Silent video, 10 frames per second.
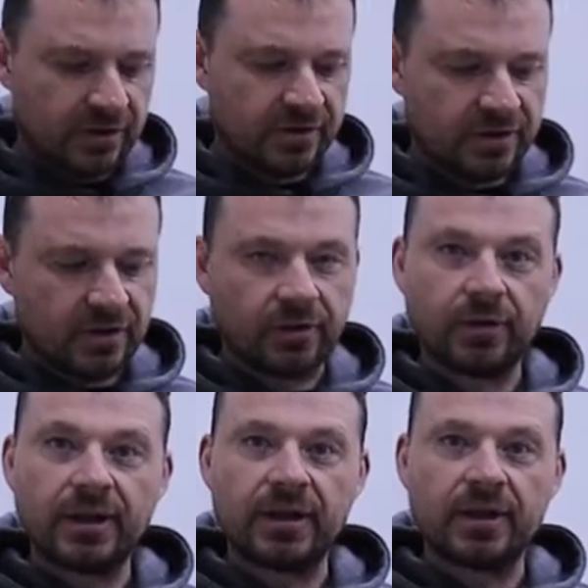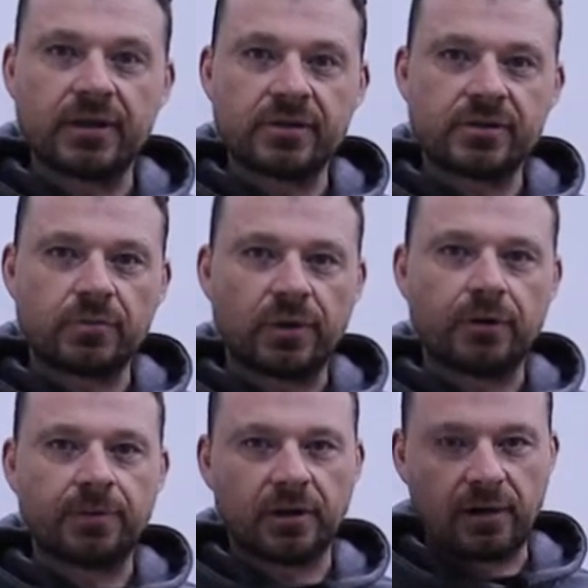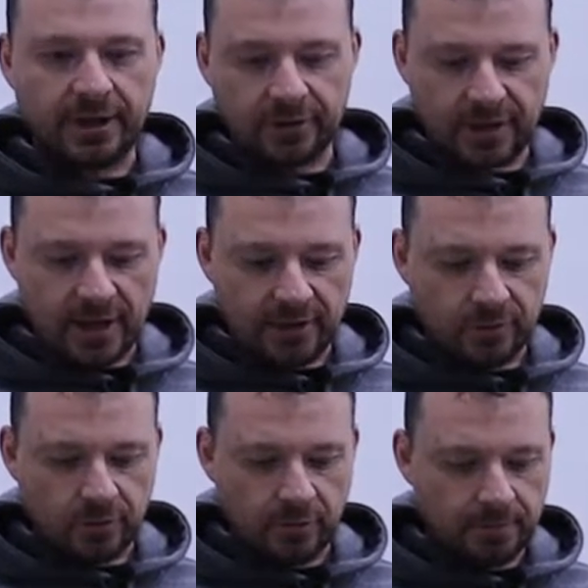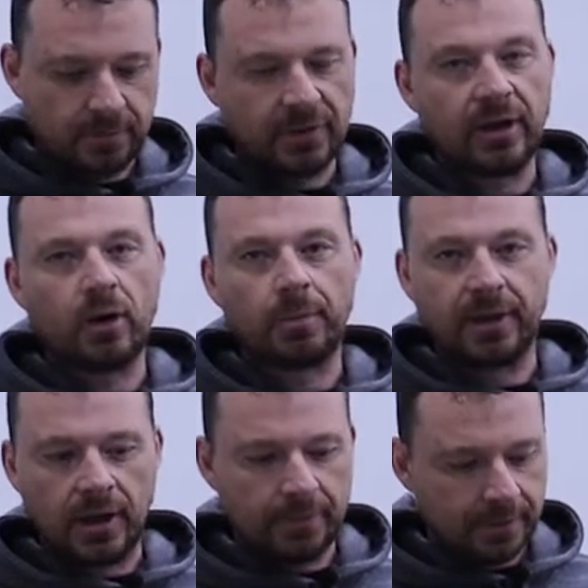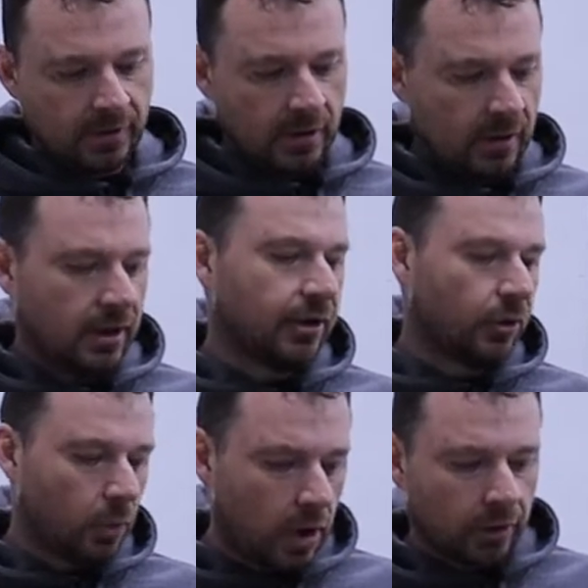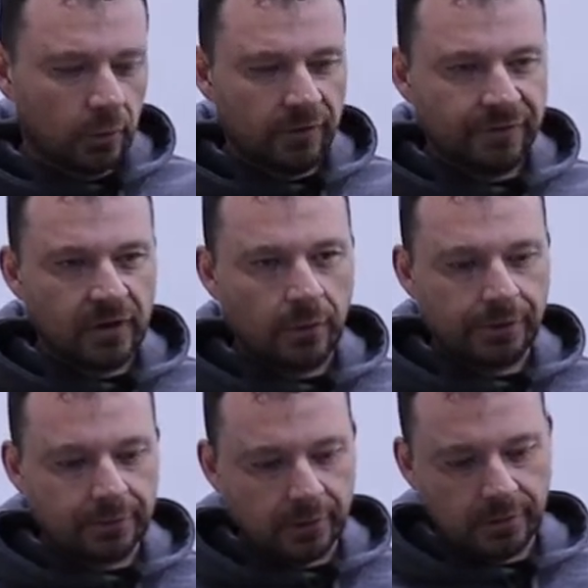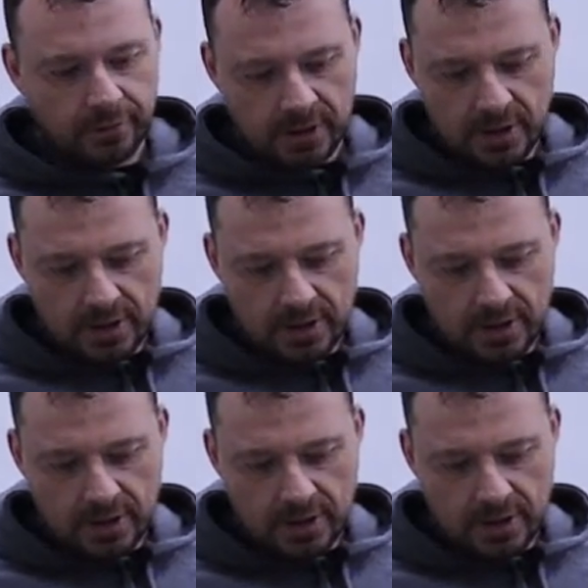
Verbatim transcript: these do is when you put electric onto them, they open up and your water will flow through.